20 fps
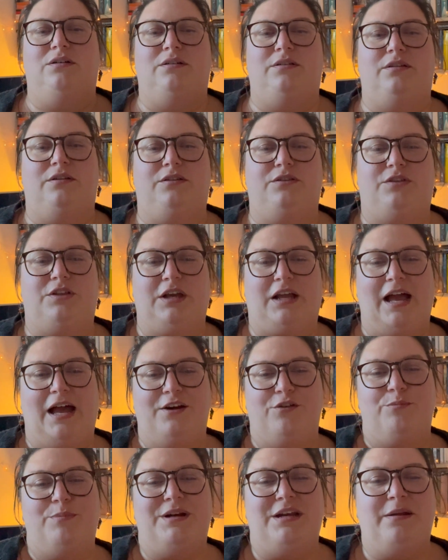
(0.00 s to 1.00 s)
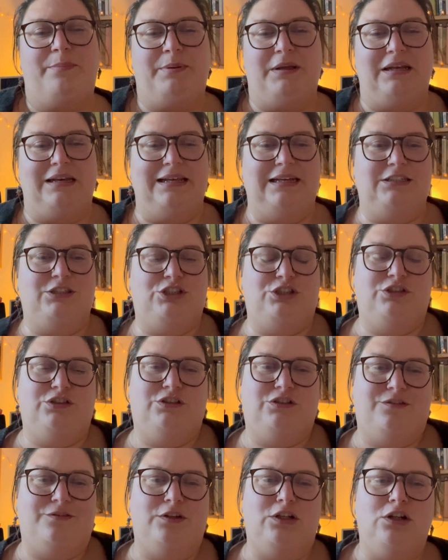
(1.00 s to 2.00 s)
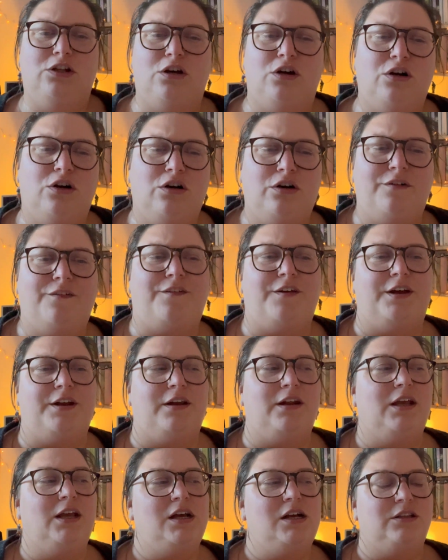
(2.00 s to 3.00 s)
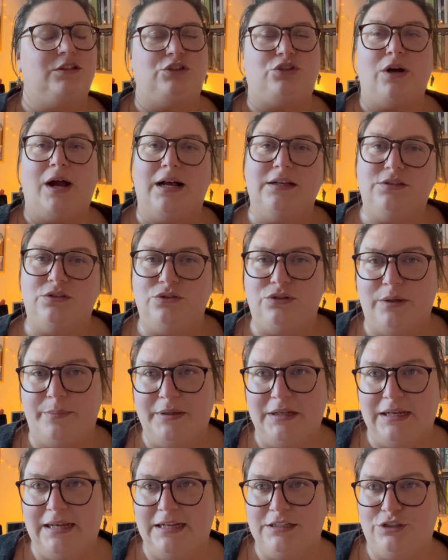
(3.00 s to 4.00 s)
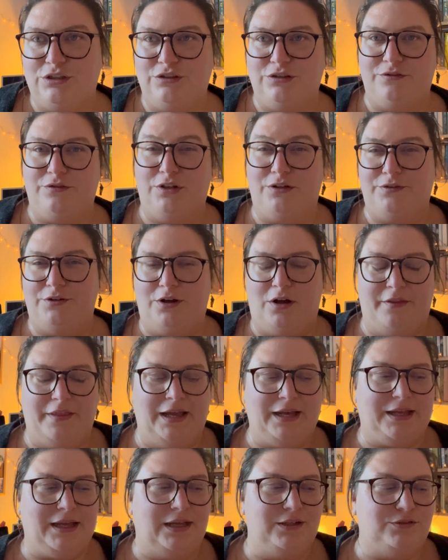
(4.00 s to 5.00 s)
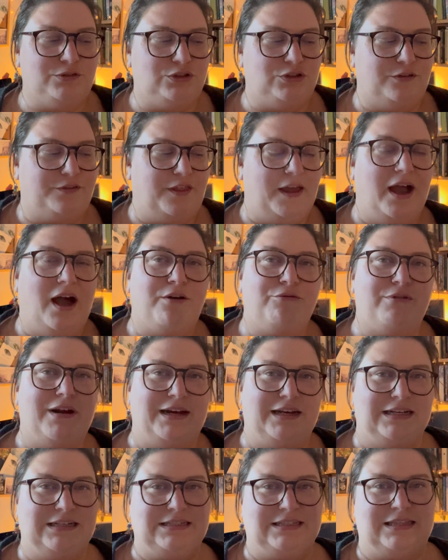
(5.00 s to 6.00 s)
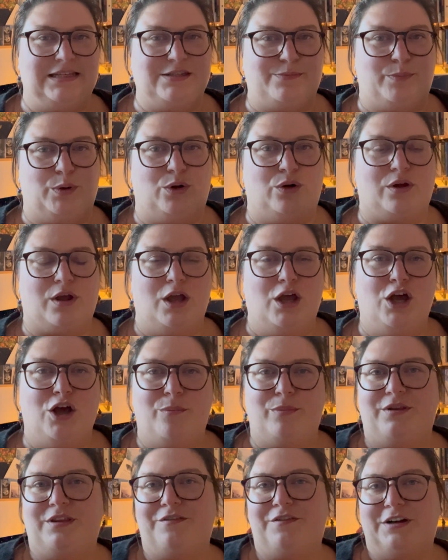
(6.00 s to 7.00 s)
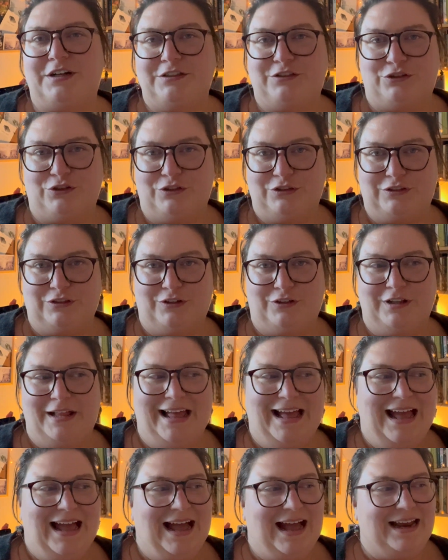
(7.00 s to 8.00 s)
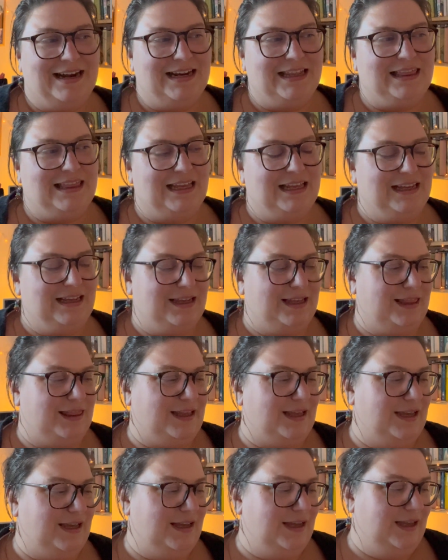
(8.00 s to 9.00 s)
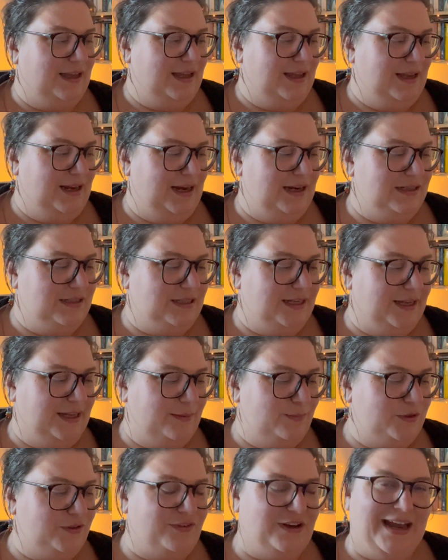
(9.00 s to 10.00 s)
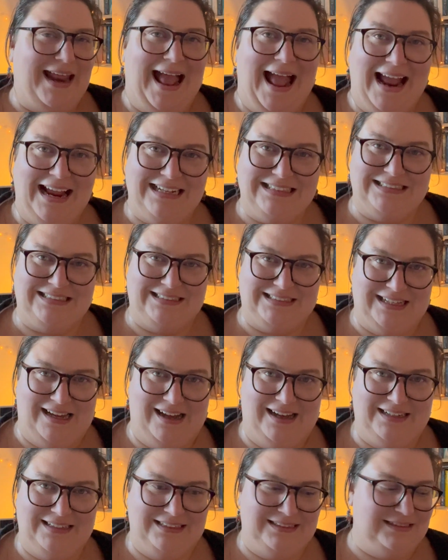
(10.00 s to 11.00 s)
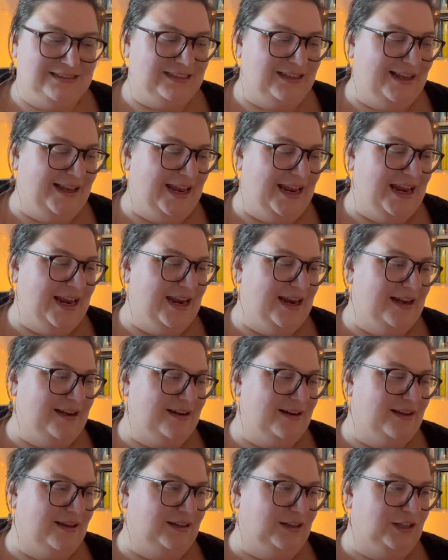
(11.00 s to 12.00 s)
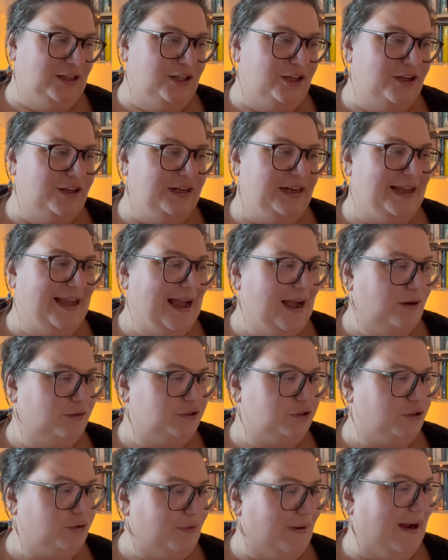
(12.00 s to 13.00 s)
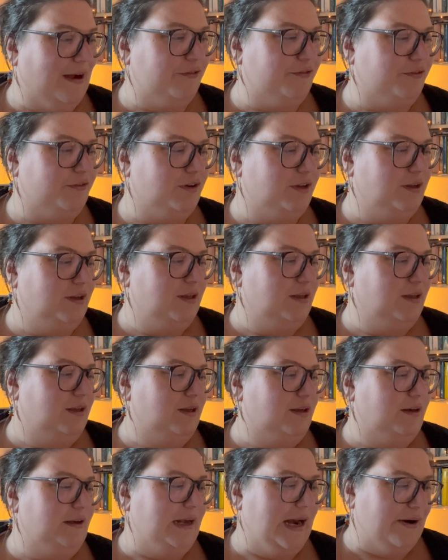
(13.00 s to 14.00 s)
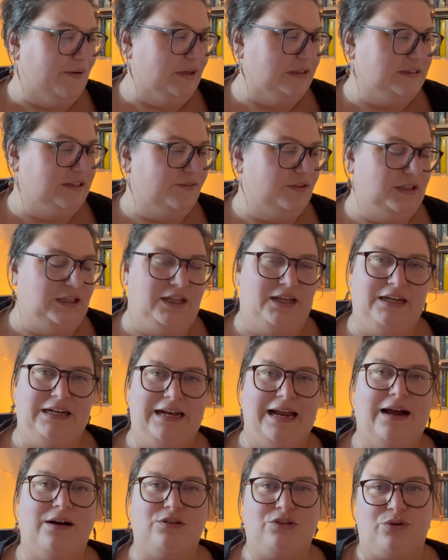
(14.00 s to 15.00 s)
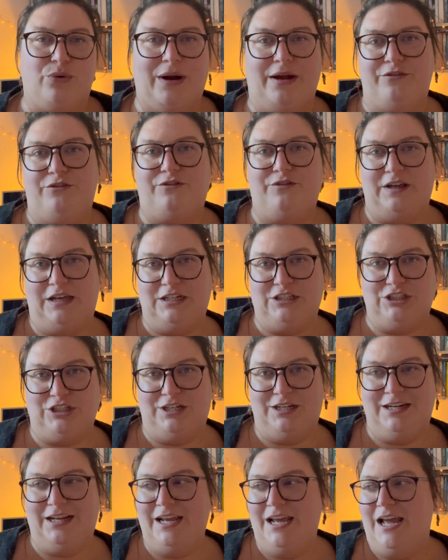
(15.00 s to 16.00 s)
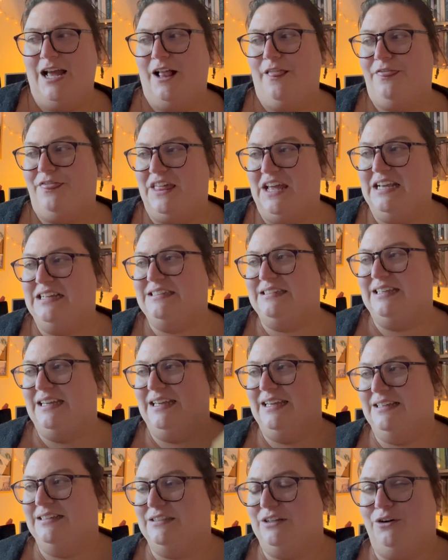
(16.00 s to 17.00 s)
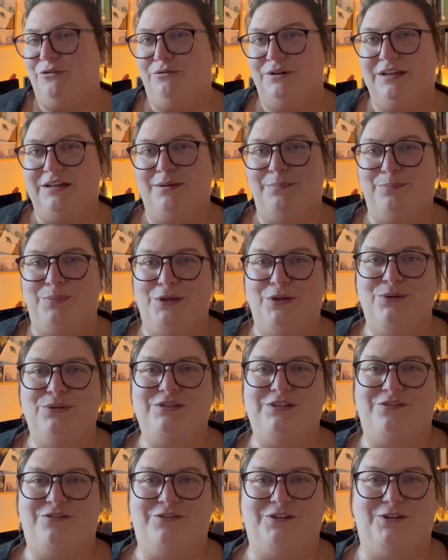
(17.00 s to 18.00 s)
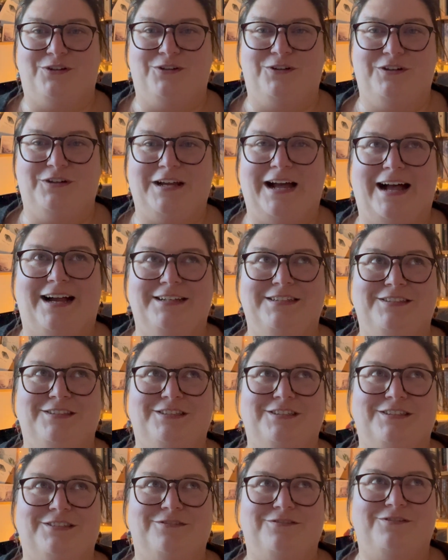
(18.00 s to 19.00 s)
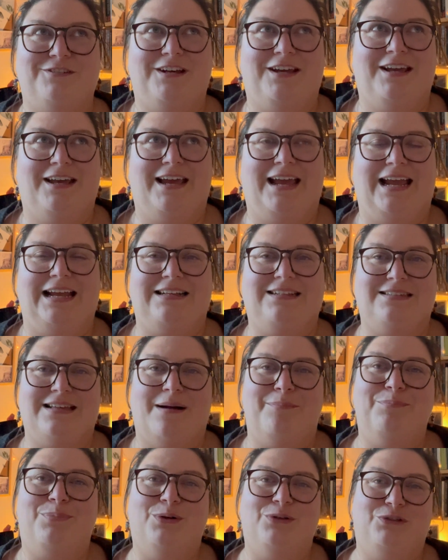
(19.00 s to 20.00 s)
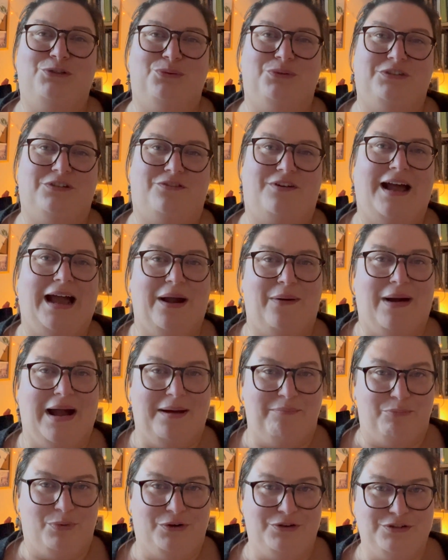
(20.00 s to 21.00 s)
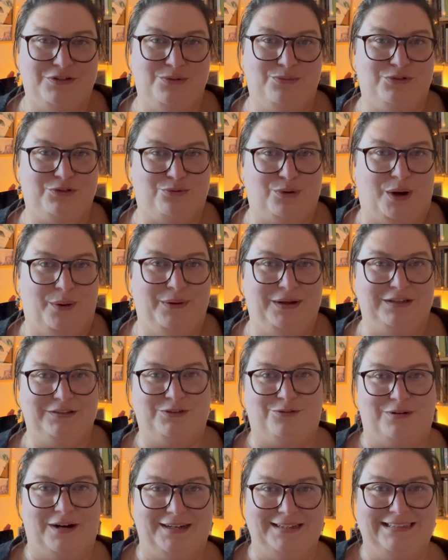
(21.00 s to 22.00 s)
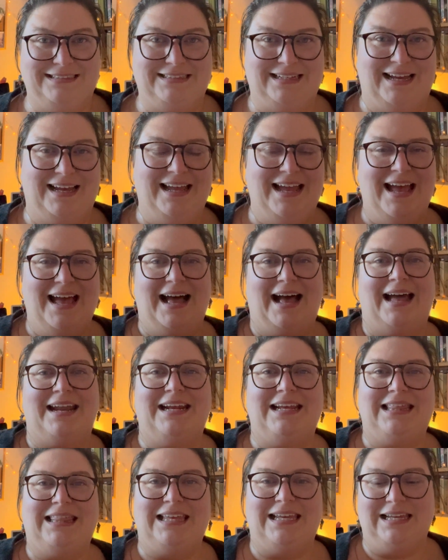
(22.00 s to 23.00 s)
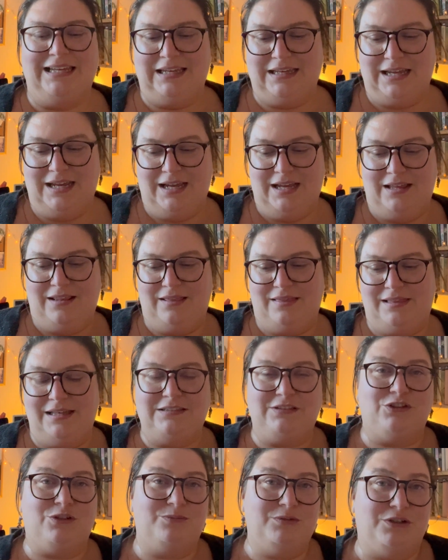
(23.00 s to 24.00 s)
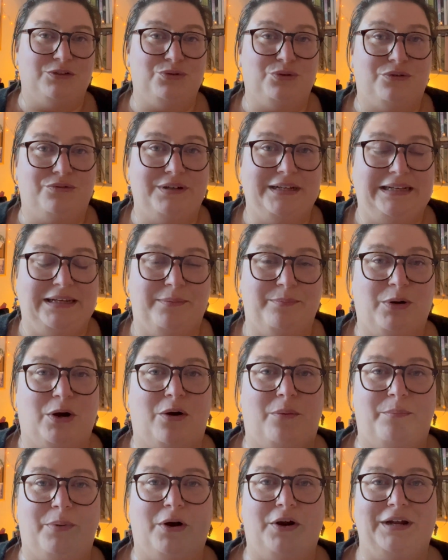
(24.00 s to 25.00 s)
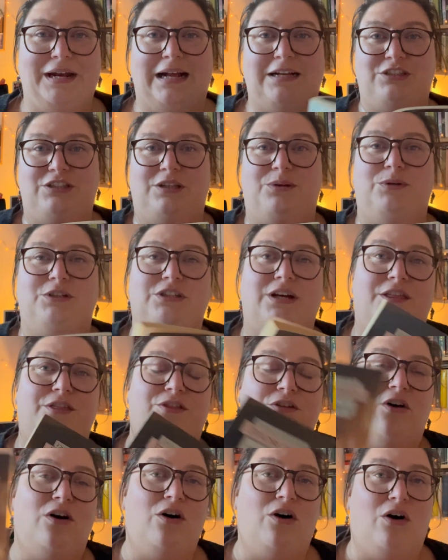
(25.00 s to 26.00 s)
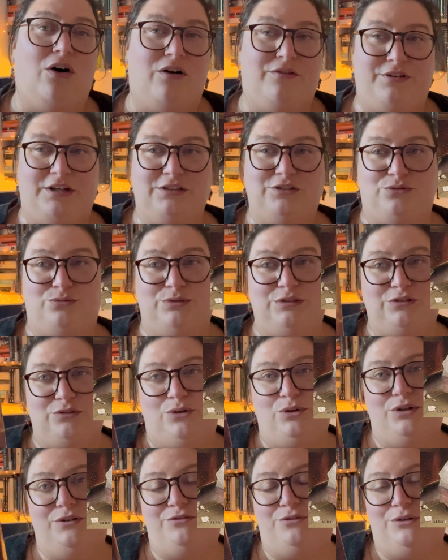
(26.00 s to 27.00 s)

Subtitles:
the kind of manipulations of love and the trials and tribulations of love and all that kind of stuff. They are written into this book, but they're very subtle. And I think that in terms of an exercise in learning how to craft narrative and learning how to craft fiction, this is a really beautiful kind of example to us of how Anne Brontë was growing as a writer. And I think this comes on to a really important point, actually, which I thought of as a result of